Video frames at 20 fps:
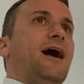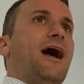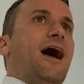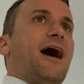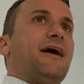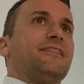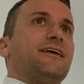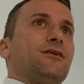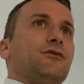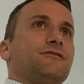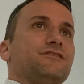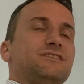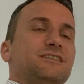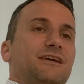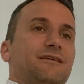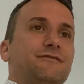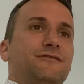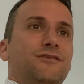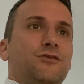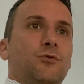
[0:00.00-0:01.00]
And then obviously
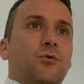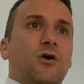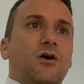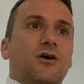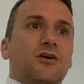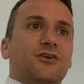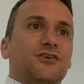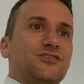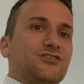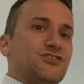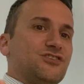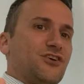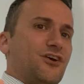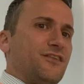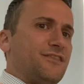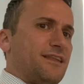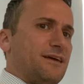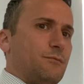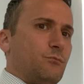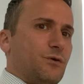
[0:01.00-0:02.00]
if you are
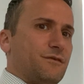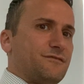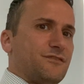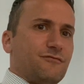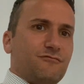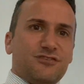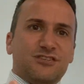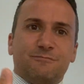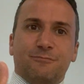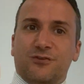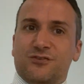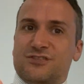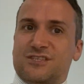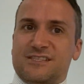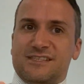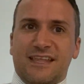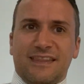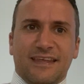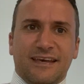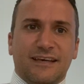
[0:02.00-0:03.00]
concerned then with the
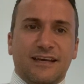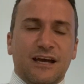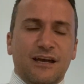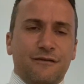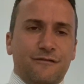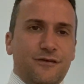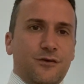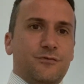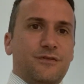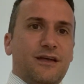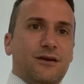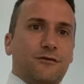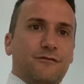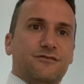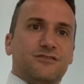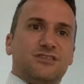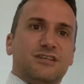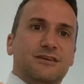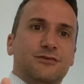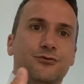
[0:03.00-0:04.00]
responses that they gave you, then
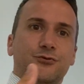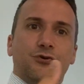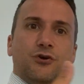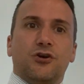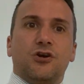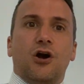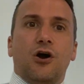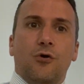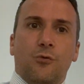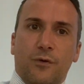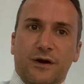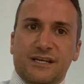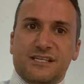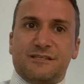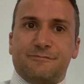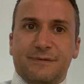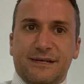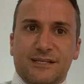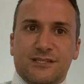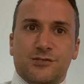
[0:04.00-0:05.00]
obviously you could go away,
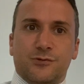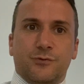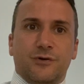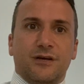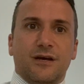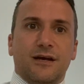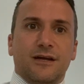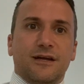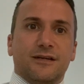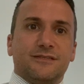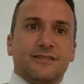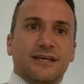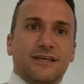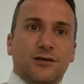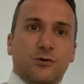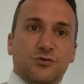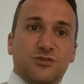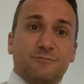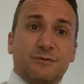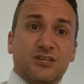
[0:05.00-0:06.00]
speak to a
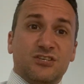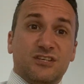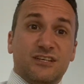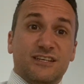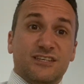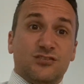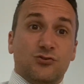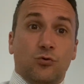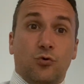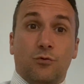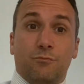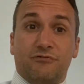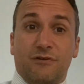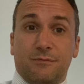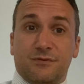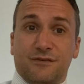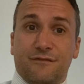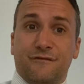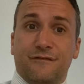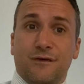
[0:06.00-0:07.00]
technical specialist or
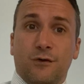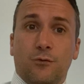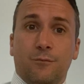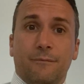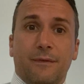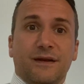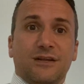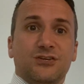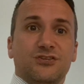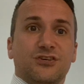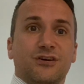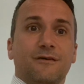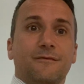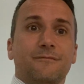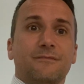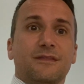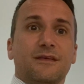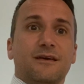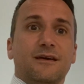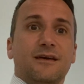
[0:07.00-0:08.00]
perhaps a field manager,
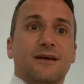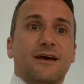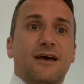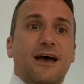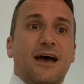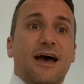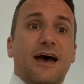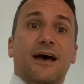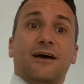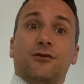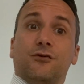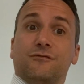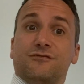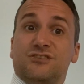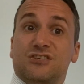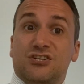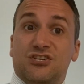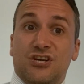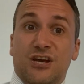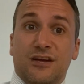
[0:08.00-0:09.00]
and
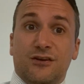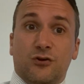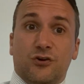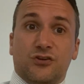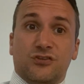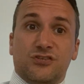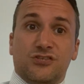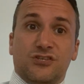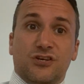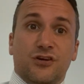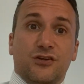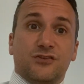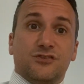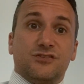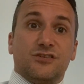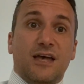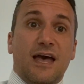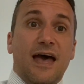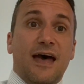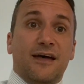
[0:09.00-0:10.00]
obviously share your
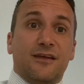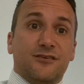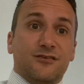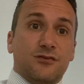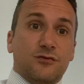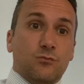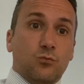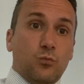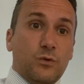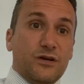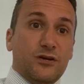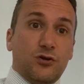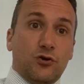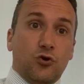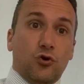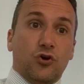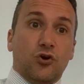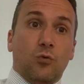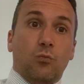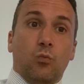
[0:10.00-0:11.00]
concerns, and we could
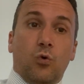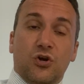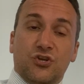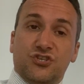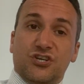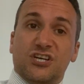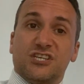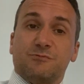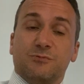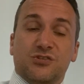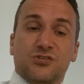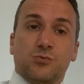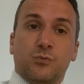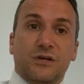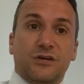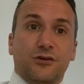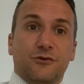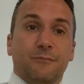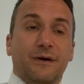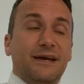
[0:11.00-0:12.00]
look at what adjustments we
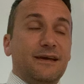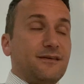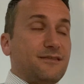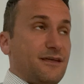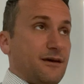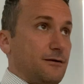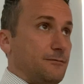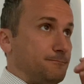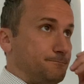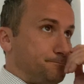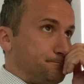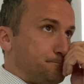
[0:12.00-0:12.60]
could make there.